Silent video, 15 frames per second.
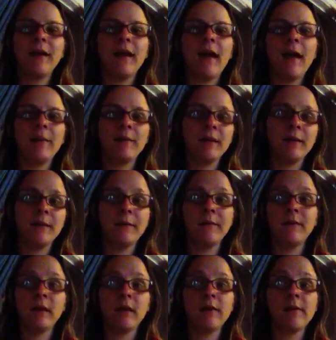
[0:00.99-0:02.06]
I'm going
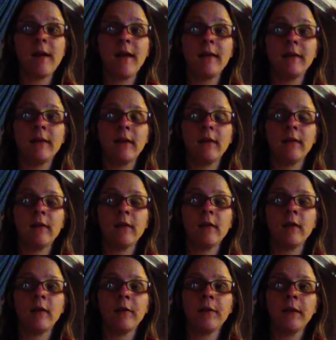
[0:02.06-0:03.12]
to sing you guys Kiss the
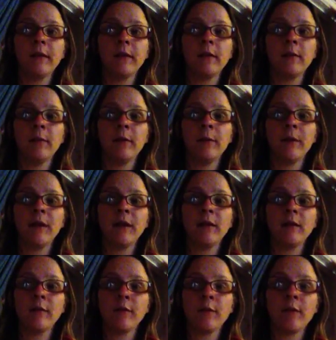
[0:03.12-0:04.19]
Girl from The Little Mermaid,
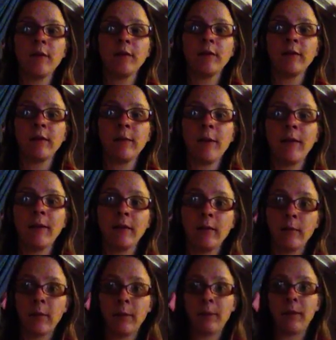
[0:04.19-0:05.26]
and if you wish to see my
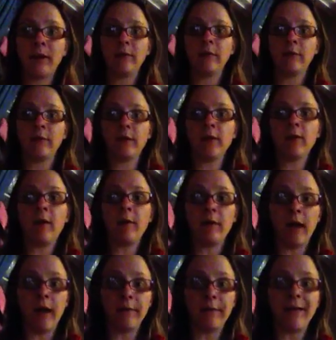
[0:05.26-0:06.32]
Little Mermaid review, I
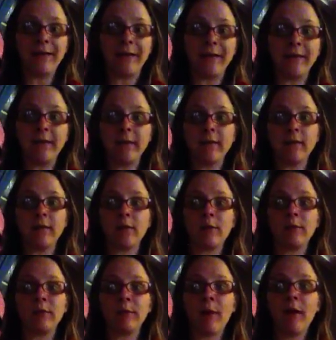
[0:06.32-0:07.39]
will have that linked in the
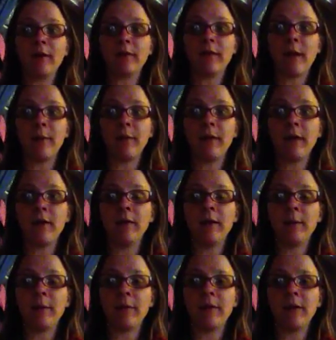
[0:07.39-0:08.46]
description box down below, and
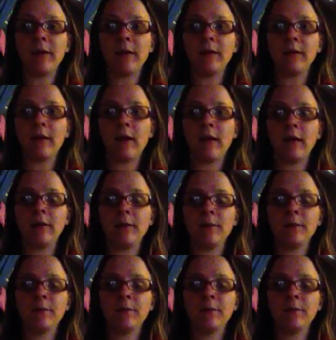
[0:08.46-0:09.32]
I'm going to get started.